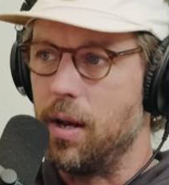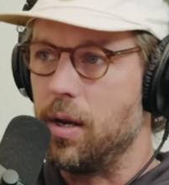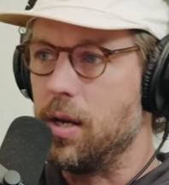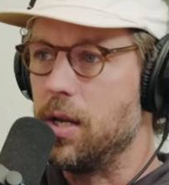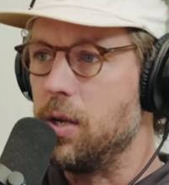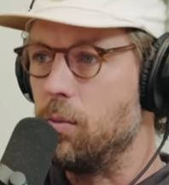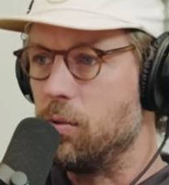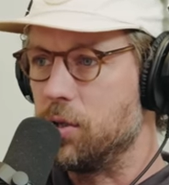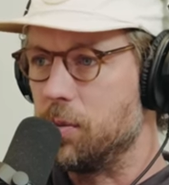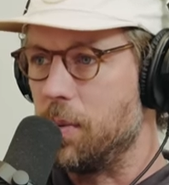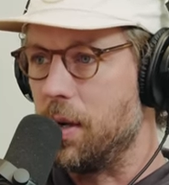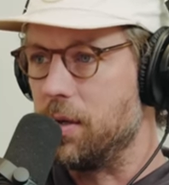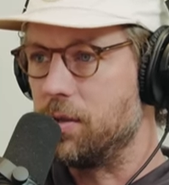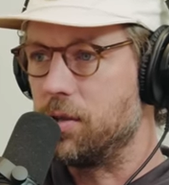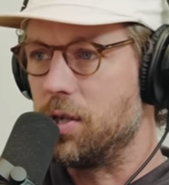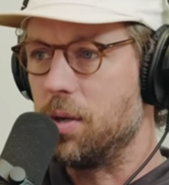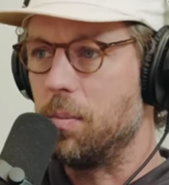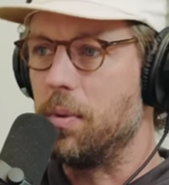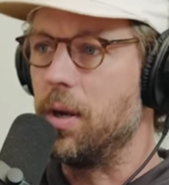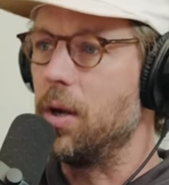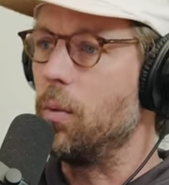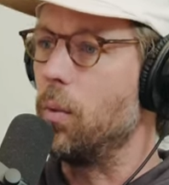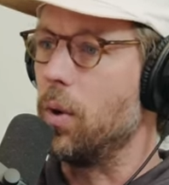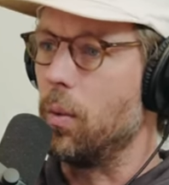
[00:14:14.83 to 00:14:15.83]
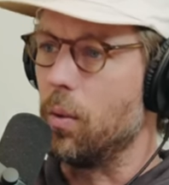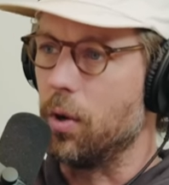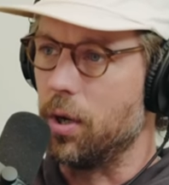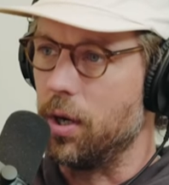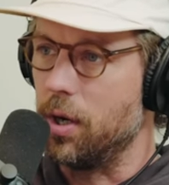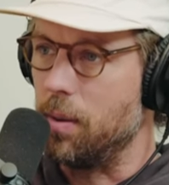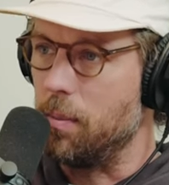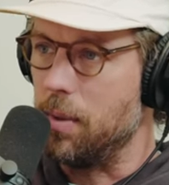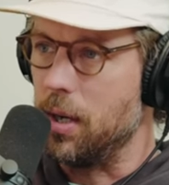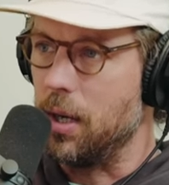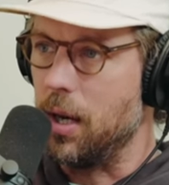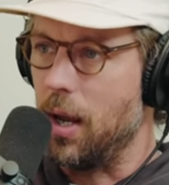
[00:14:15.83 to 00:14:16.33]
and he was messaging me, and we were
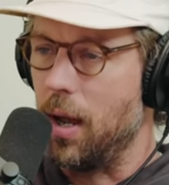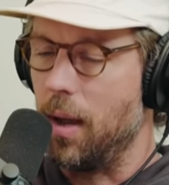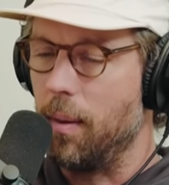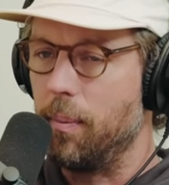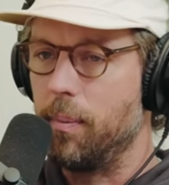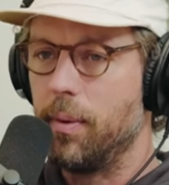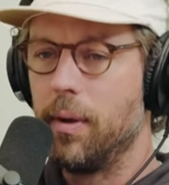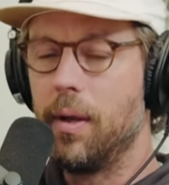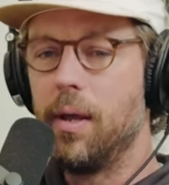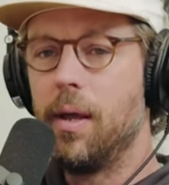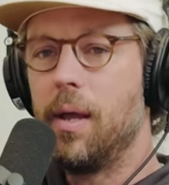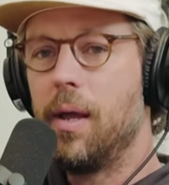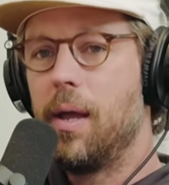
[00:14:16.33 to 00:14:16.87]
going to meet up